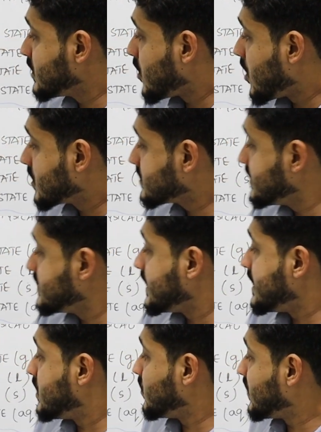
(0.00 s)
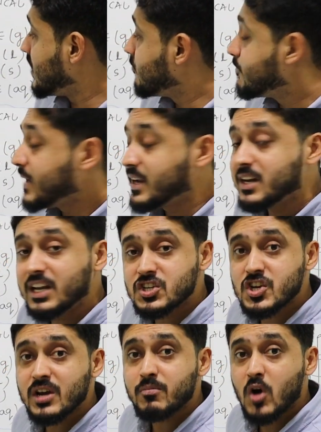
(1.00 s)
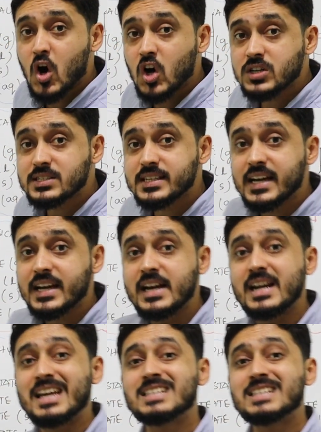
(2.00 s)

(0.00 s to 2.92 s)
with oxygen to give magnesium oxide